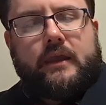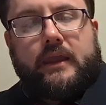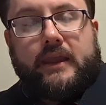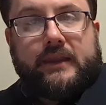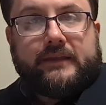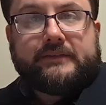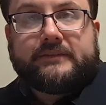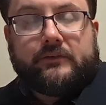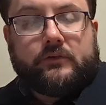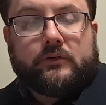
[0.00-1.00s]
It is,
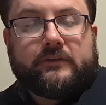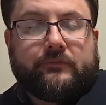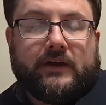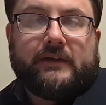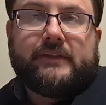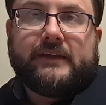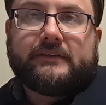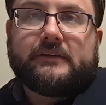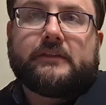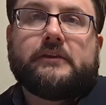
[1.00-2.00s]
of course, 5 days
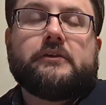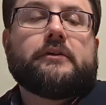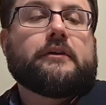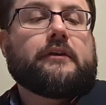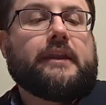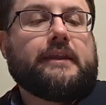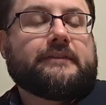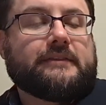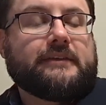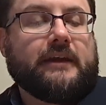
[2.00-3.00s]
into the new year, and
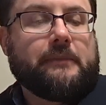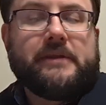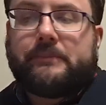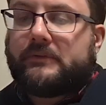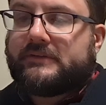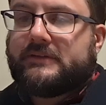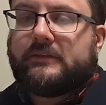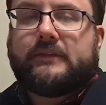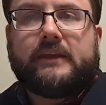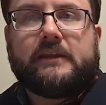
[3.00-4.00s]
it's the time people are
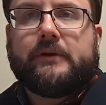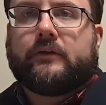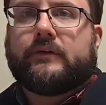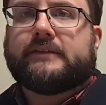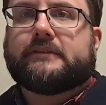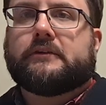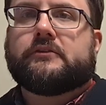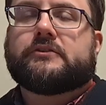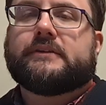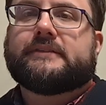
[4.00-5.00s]
still thinking about
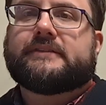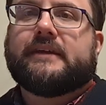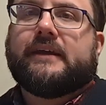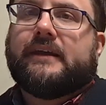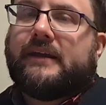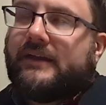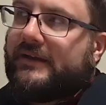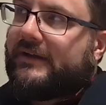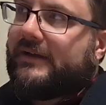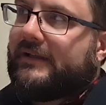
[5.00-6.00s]
resolutions.
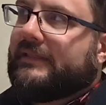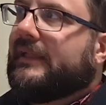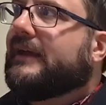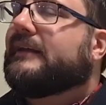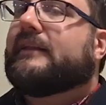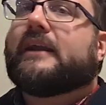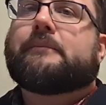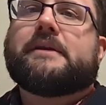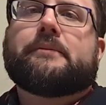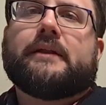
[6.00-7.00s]
Like a lot of
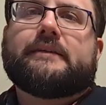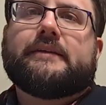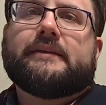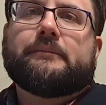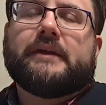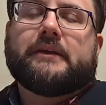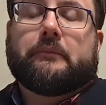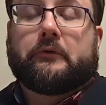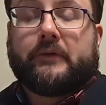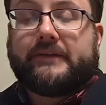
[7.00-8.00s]
people, I tend to make
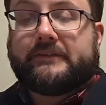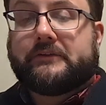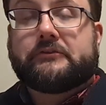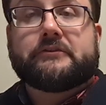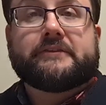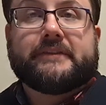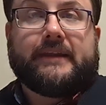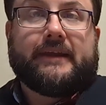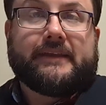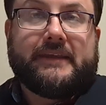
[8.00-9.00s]
more resolutions than
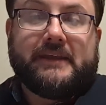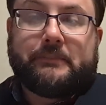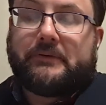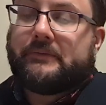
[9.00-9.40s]
I keep.